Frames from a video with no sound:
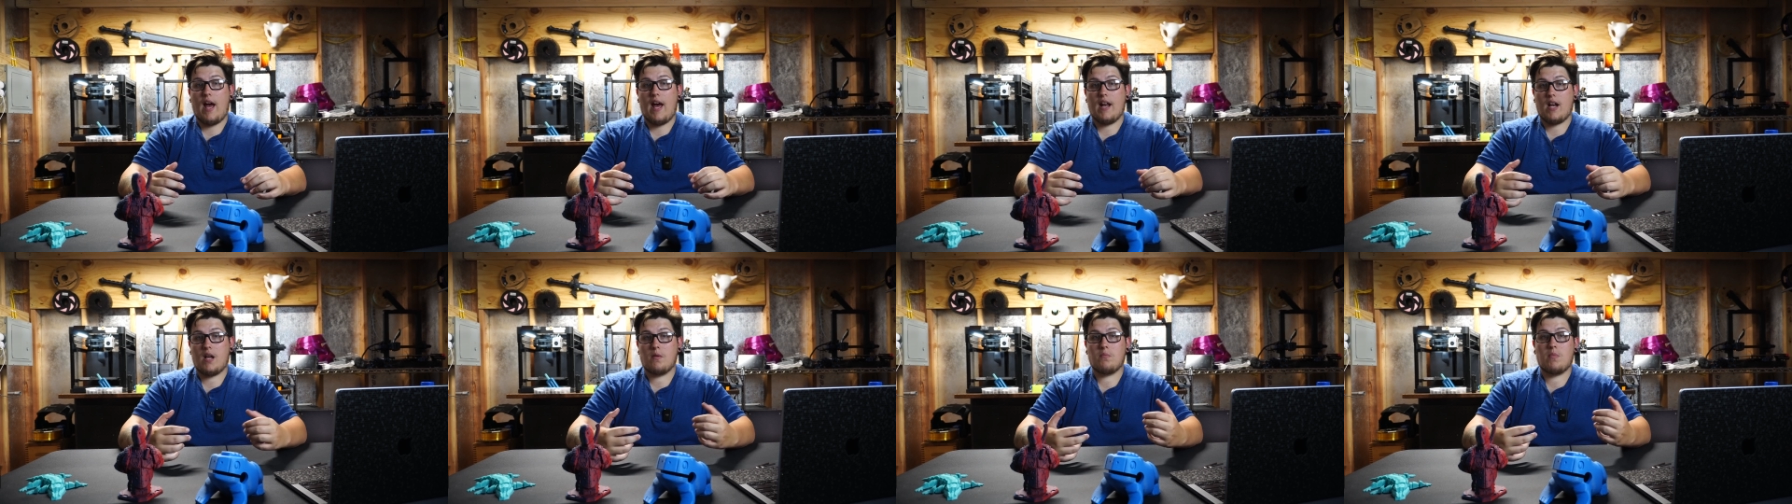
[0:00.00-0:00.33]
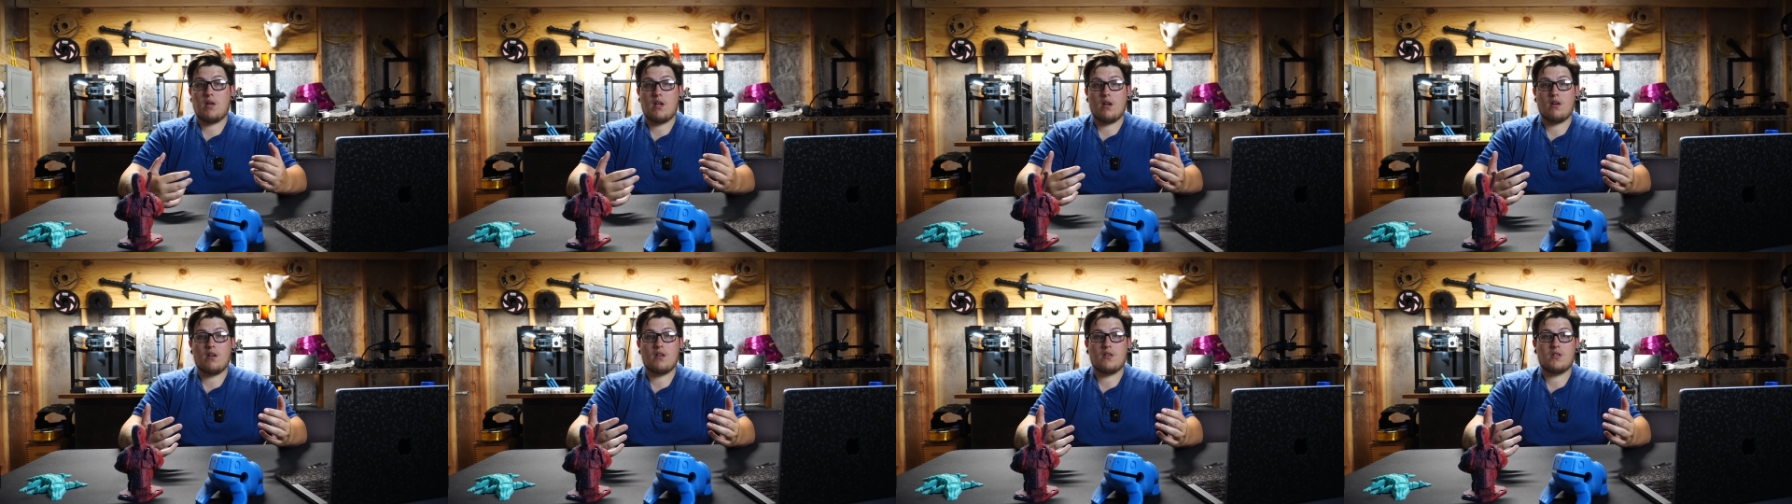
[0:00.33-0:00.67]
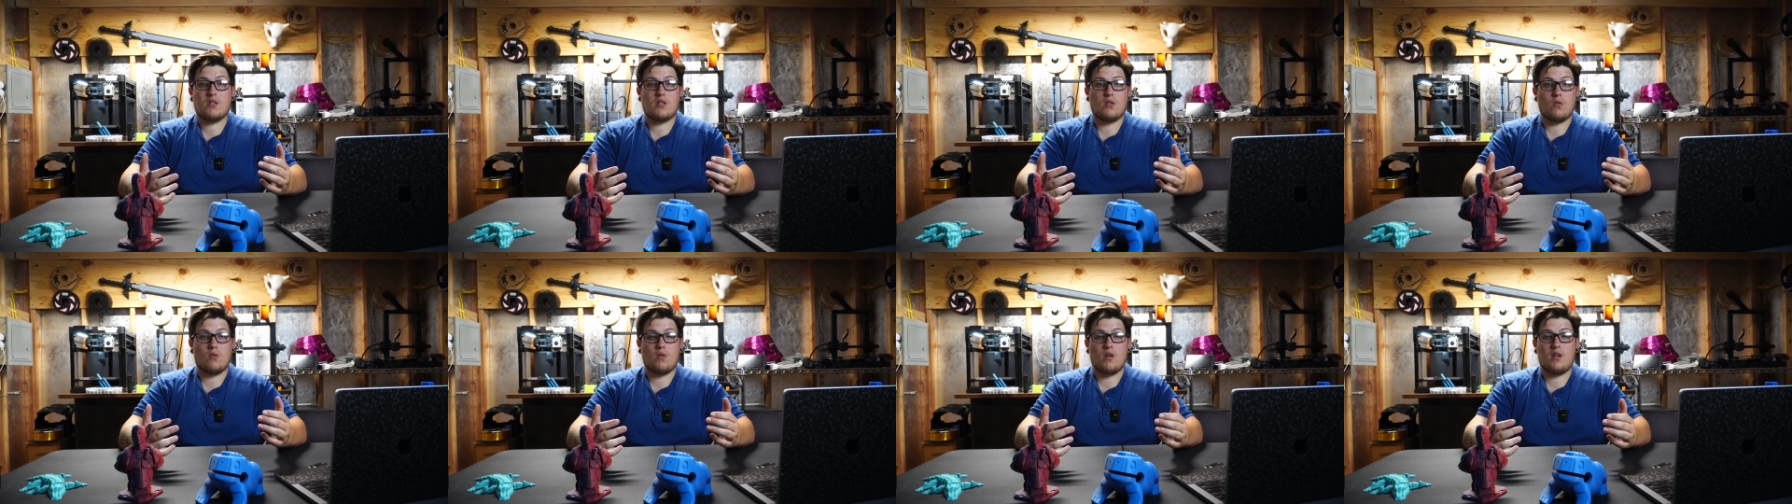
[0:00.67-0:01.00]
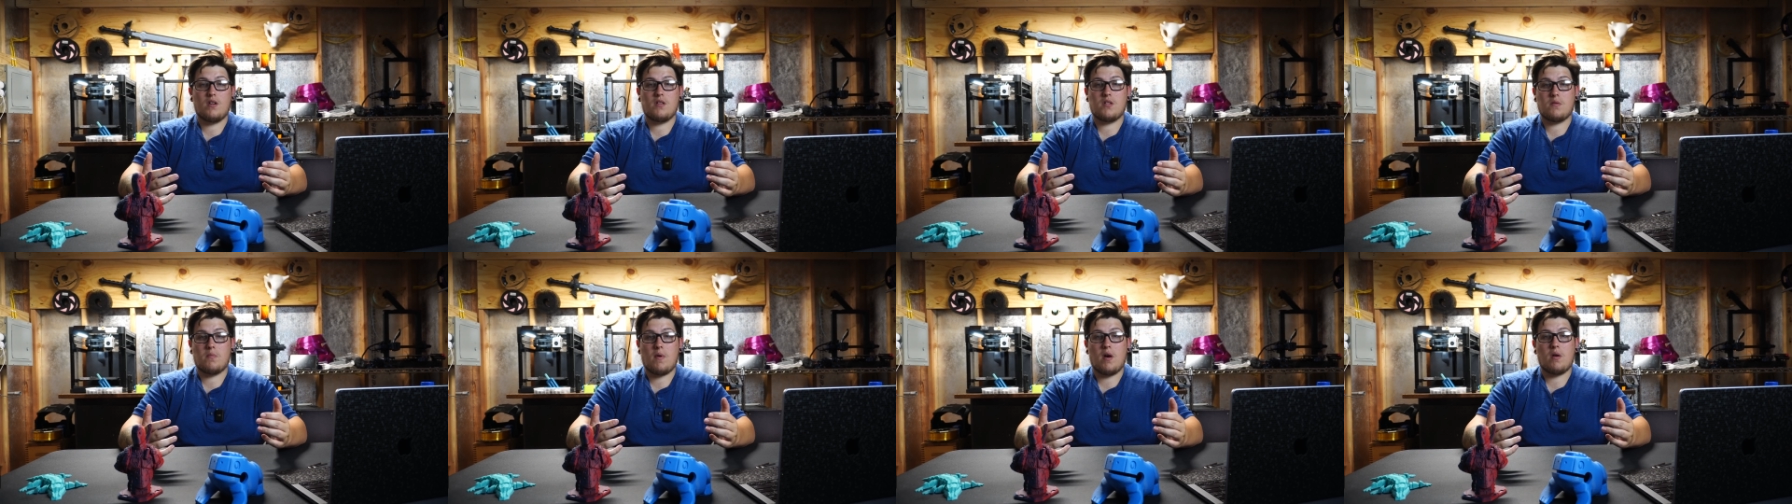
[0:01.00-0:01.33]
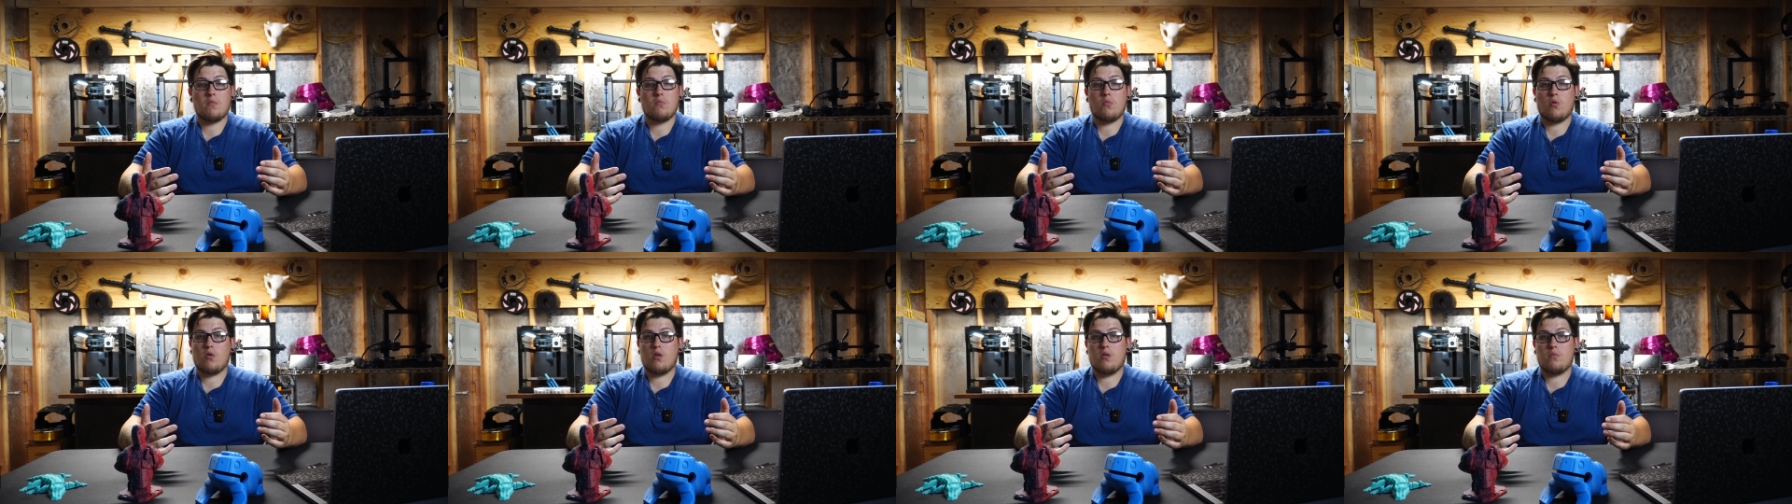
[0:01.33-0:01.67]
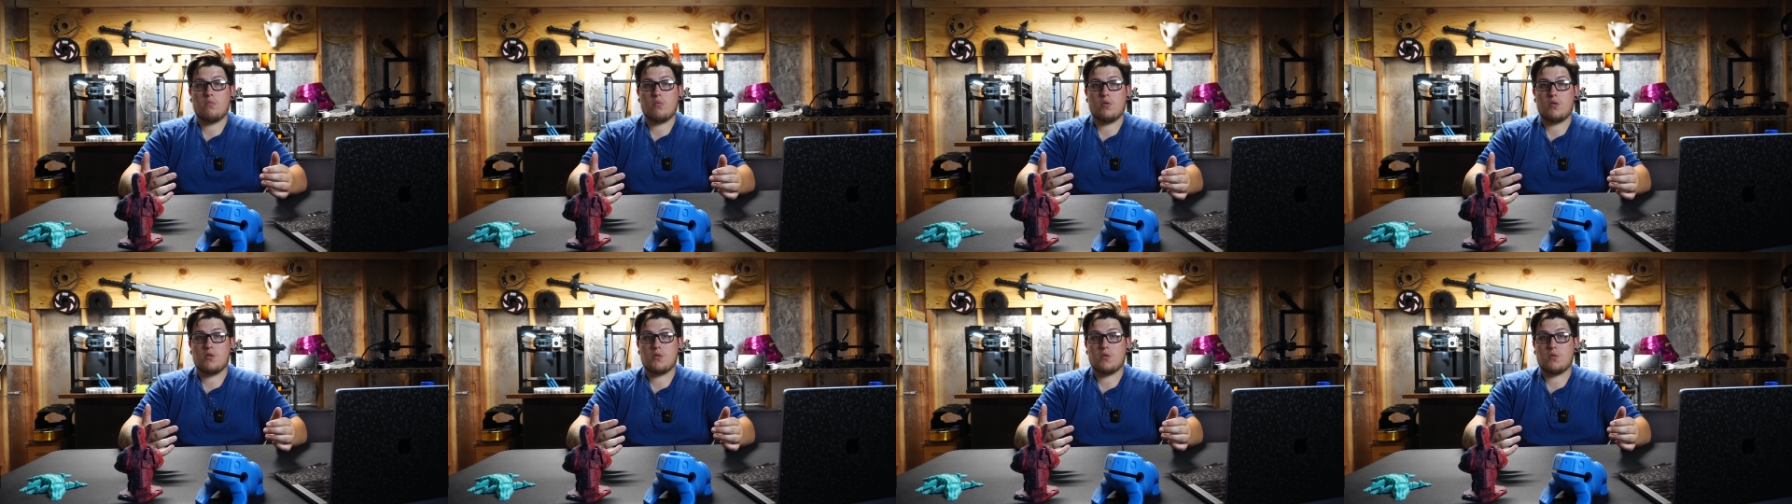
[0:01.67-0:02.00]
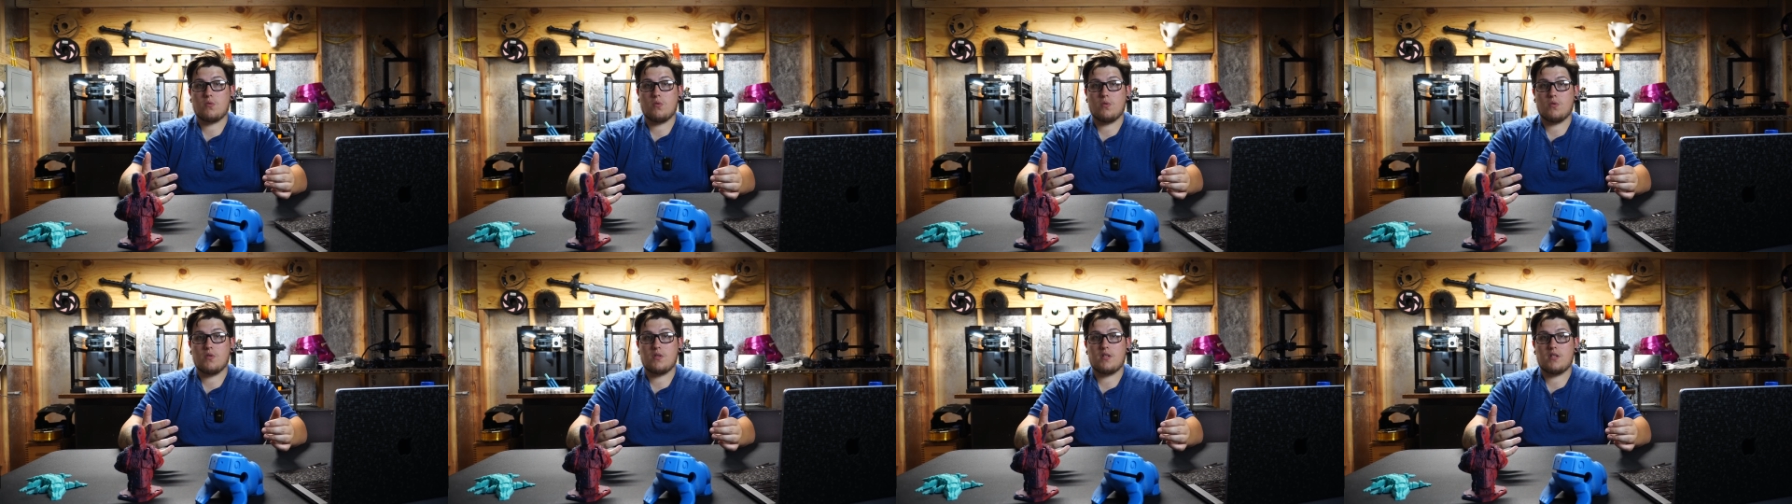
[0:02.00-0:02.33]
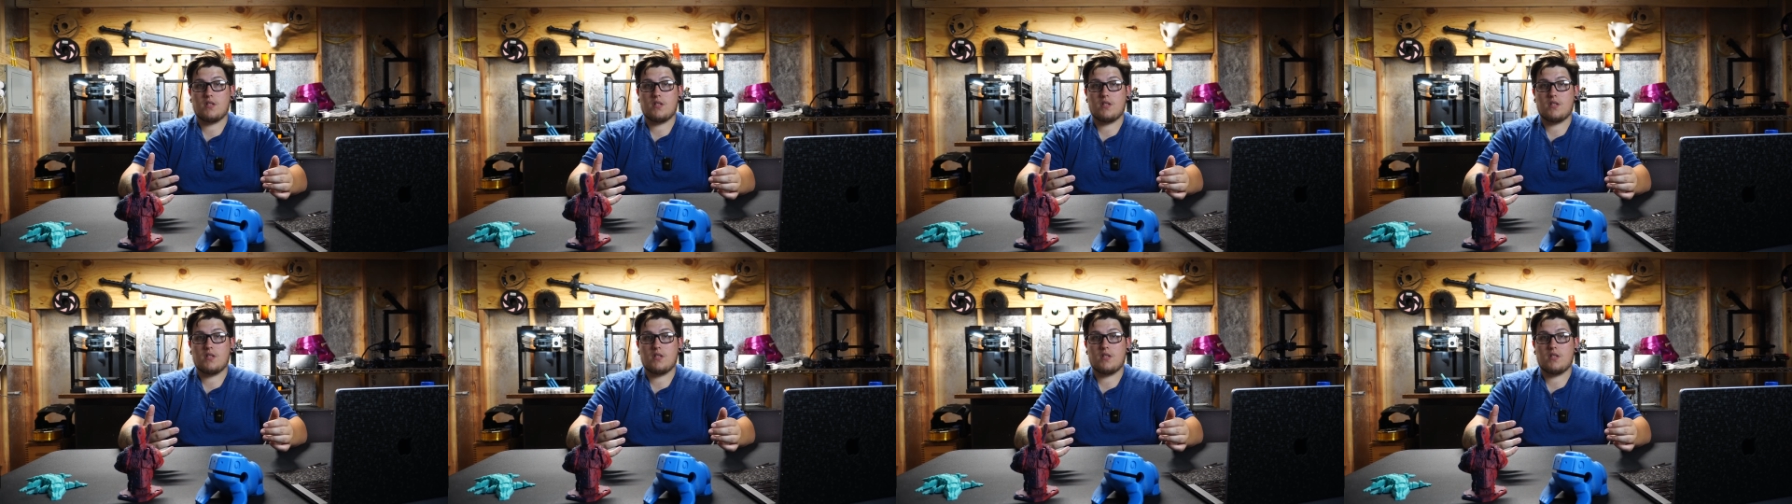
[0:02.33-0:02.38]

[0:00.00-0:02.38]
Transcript: And I'm hearing stories about more and more schools